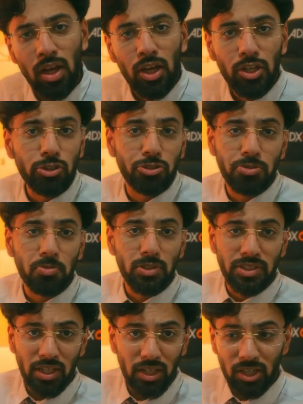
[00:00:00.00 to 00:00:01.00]
you should
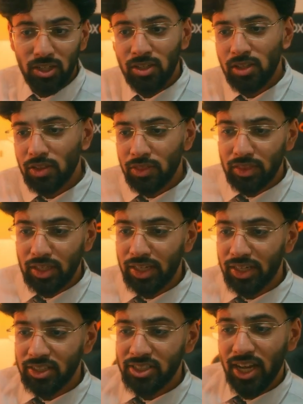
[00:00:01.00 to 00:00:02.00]
return
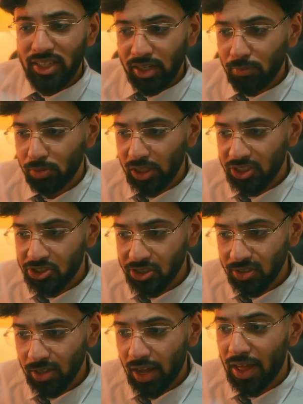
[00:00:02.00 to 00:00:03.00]
the chat
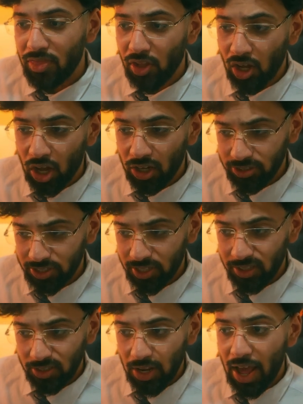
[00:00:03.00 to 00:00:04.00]
completion and the
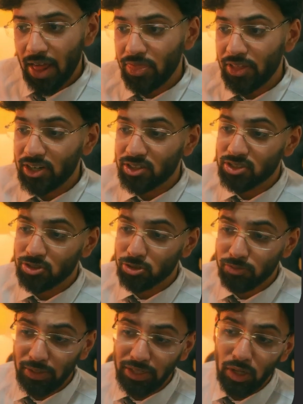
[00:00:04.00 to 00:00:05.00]
content, and there
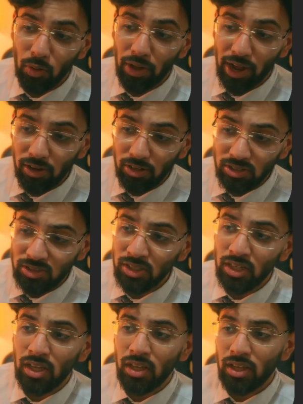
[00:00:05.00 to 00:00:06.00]
should be no errors,
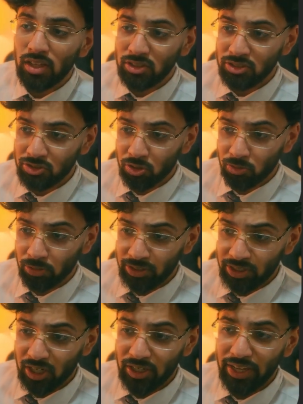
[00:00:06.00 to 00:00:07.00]
so
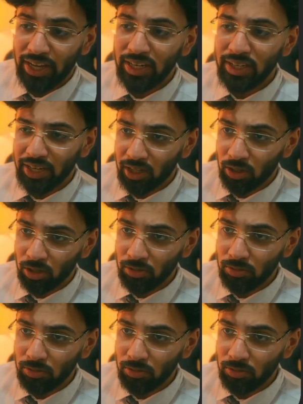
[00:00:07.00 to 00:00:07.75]
return a nil.